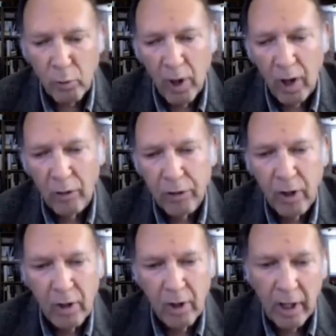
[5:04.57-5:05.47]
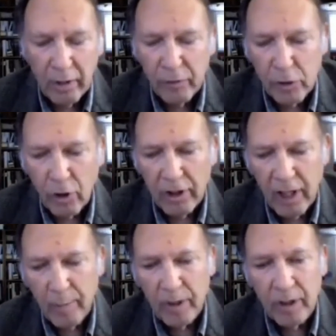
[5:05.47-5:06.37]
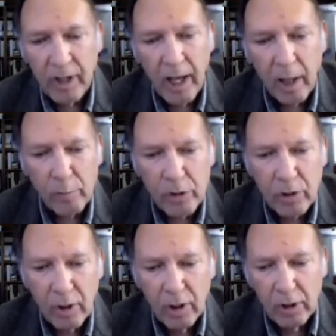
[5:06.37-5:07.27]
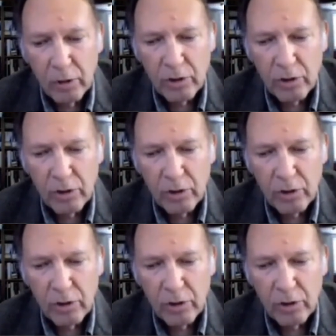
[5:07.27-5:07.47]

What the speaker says: worth of wealth. And if you start naming the names,